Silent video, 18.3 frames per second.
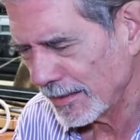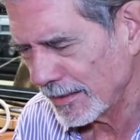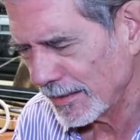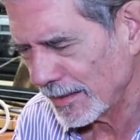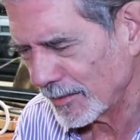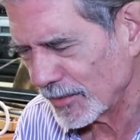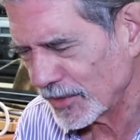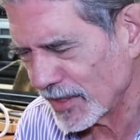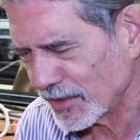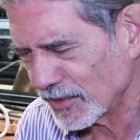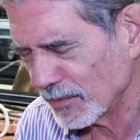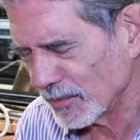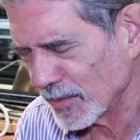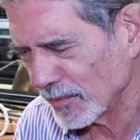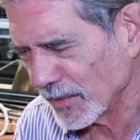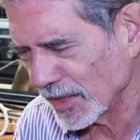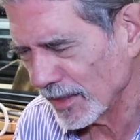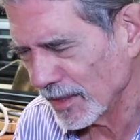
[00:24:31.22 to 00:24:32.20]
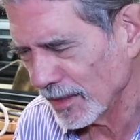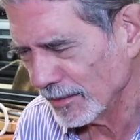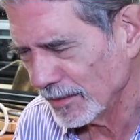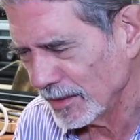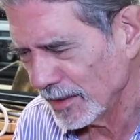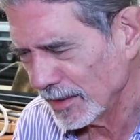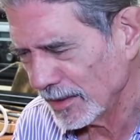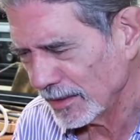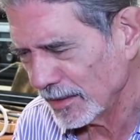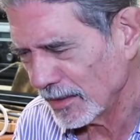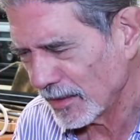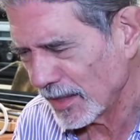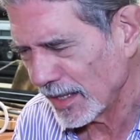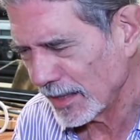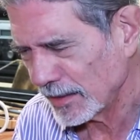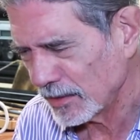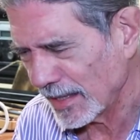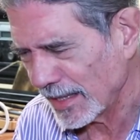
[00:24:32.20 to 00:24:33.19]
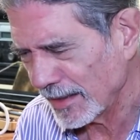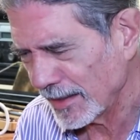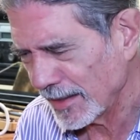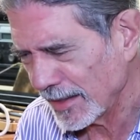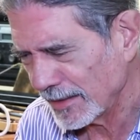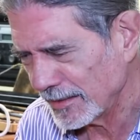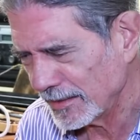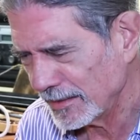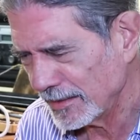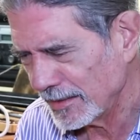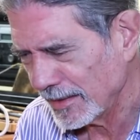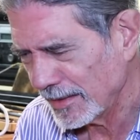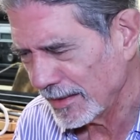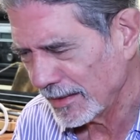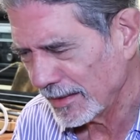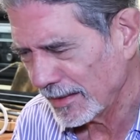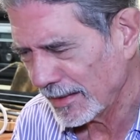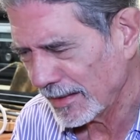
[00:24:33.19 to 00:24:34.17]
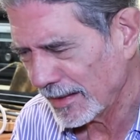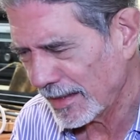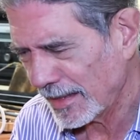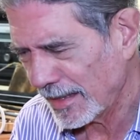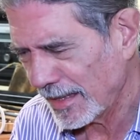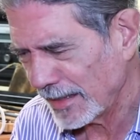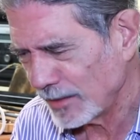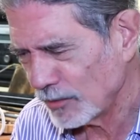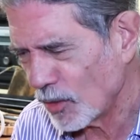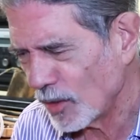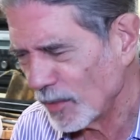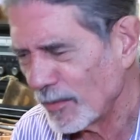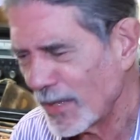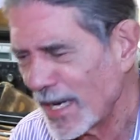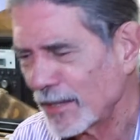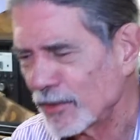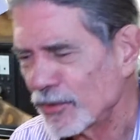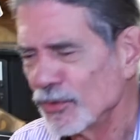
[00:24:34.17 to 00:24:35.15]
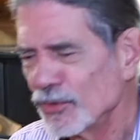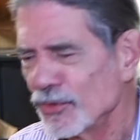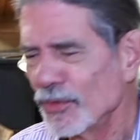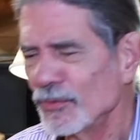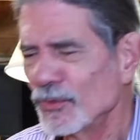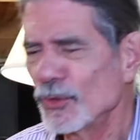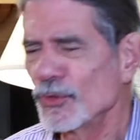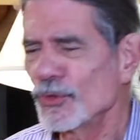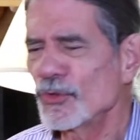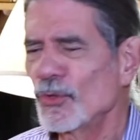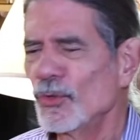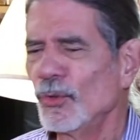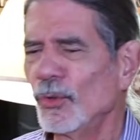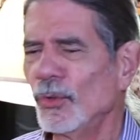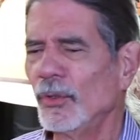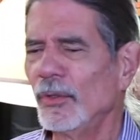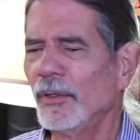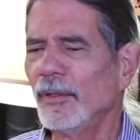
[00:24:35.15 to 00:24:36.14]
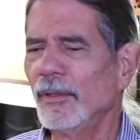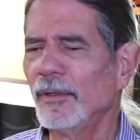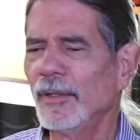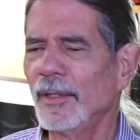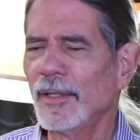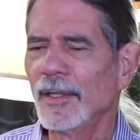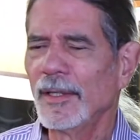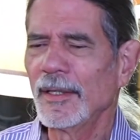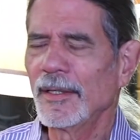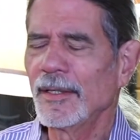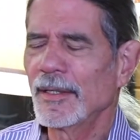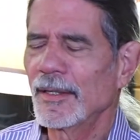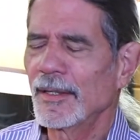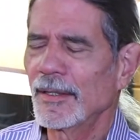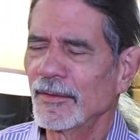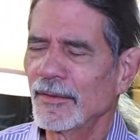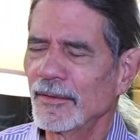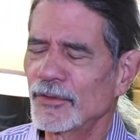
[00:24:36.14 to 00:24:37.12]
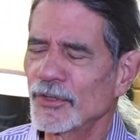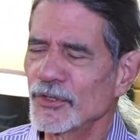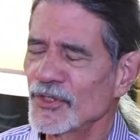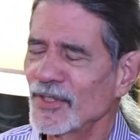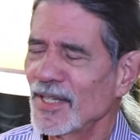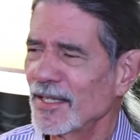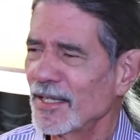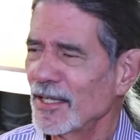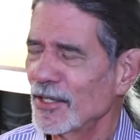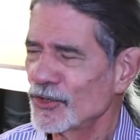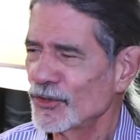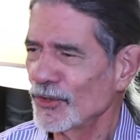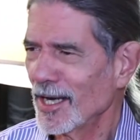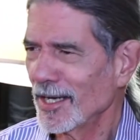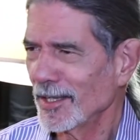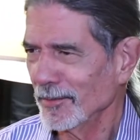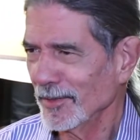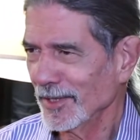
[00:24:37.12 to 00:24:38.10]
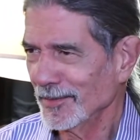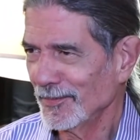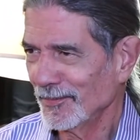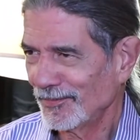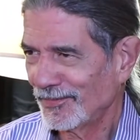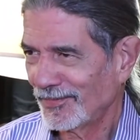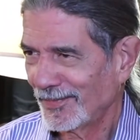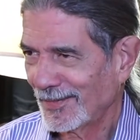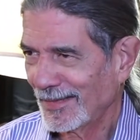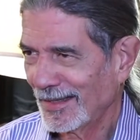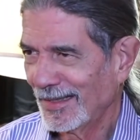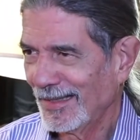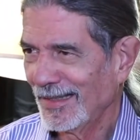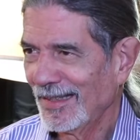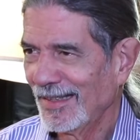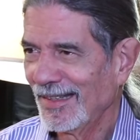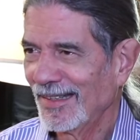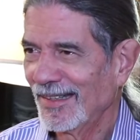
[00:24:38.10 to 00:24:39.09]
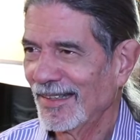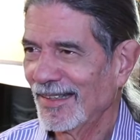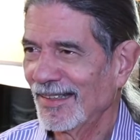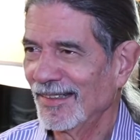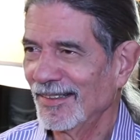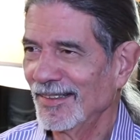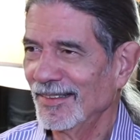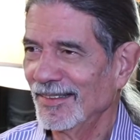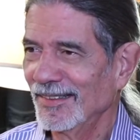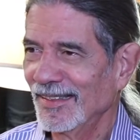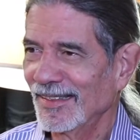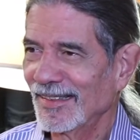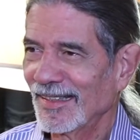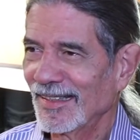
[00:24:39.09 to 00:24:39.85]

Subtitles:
I'm trying to remember now. No, I had gone back to school to study astronomy, and